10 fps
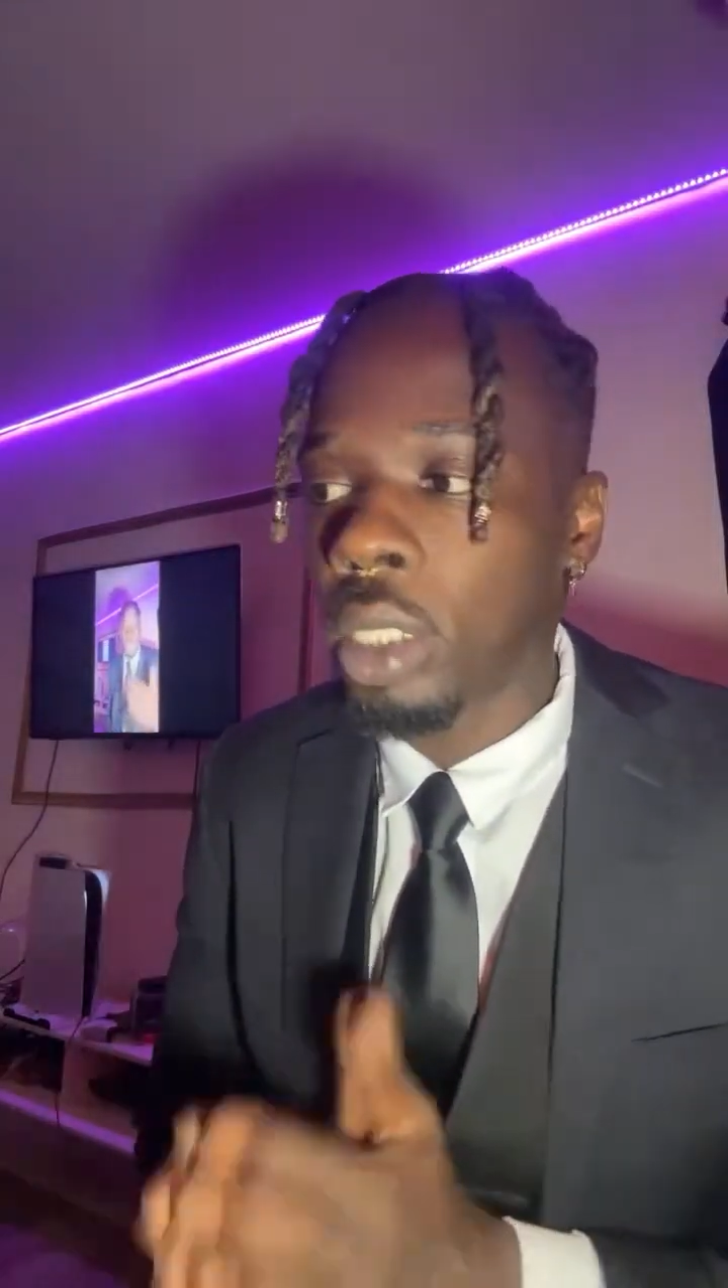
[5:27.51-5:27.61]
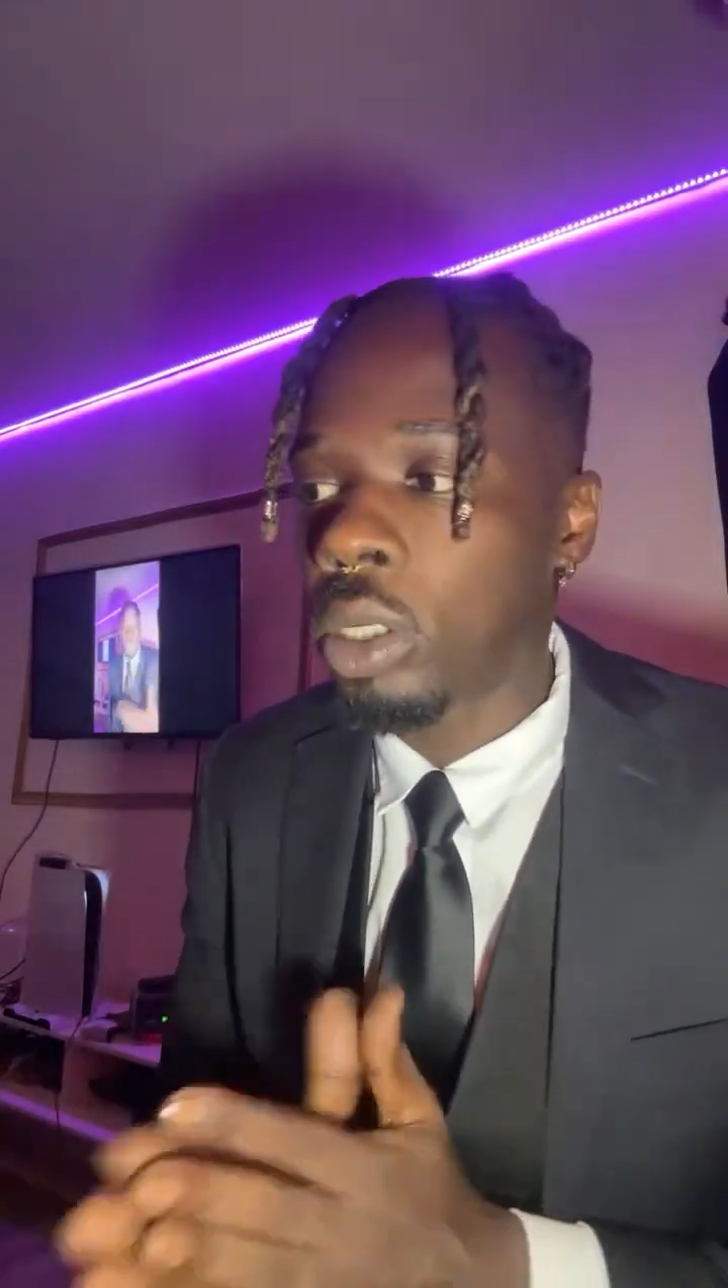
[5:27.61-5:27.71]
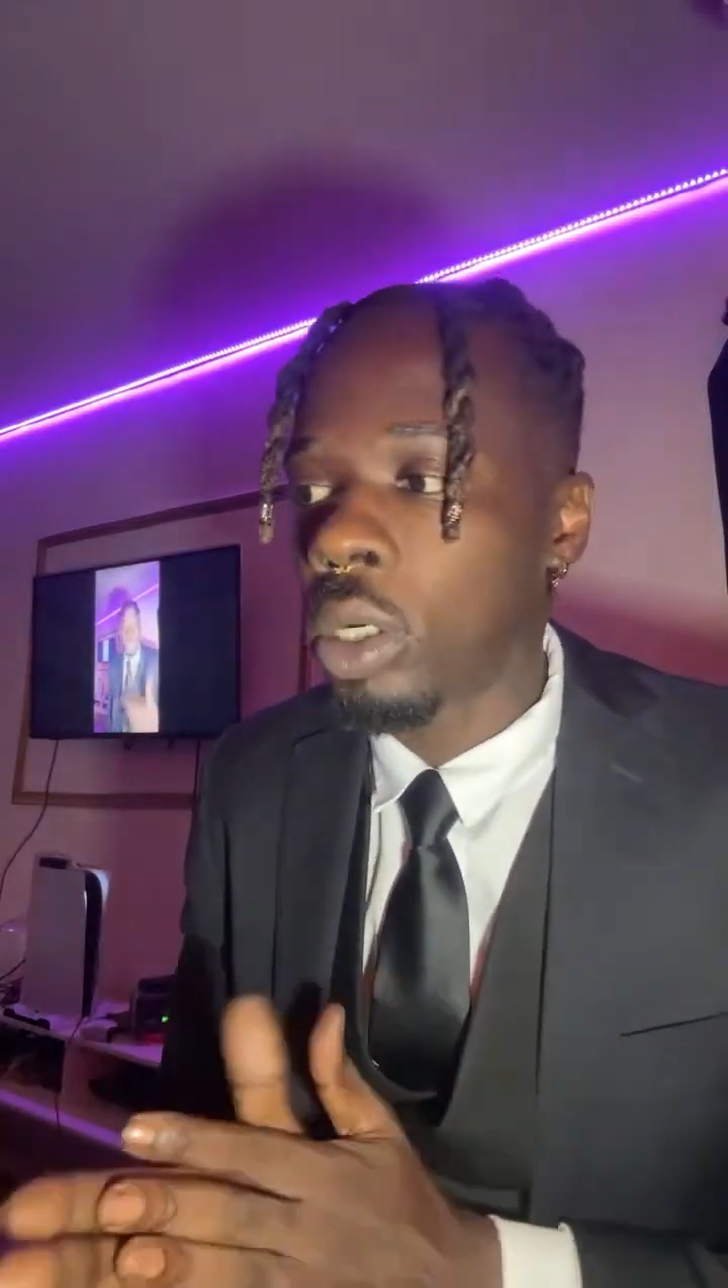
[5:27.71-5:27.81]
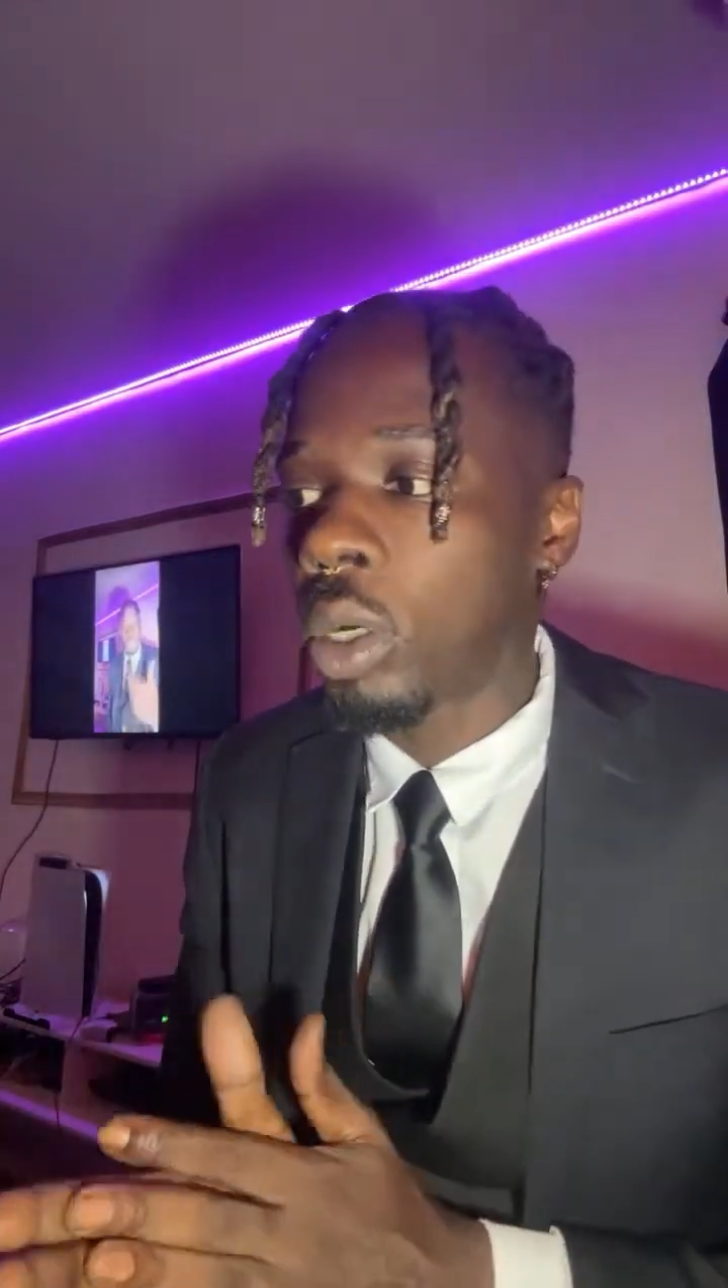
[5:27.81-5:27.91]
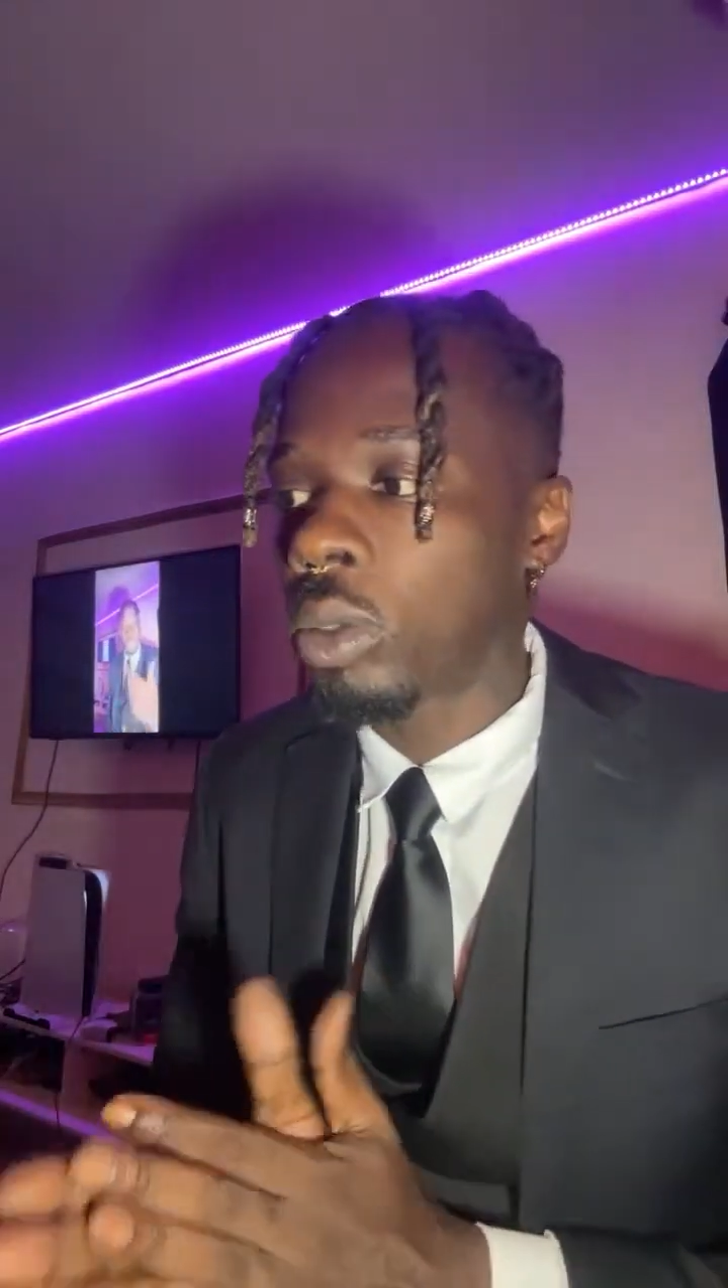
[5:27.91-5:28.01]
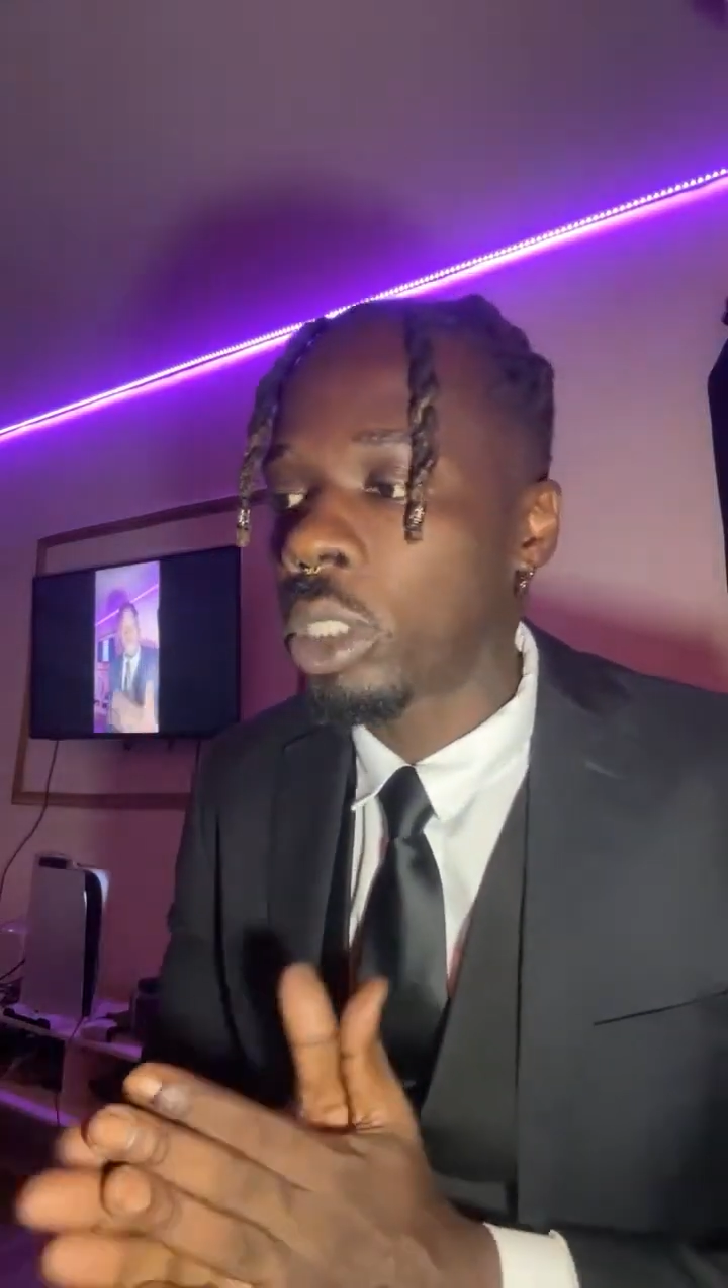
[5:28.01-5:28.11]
You know,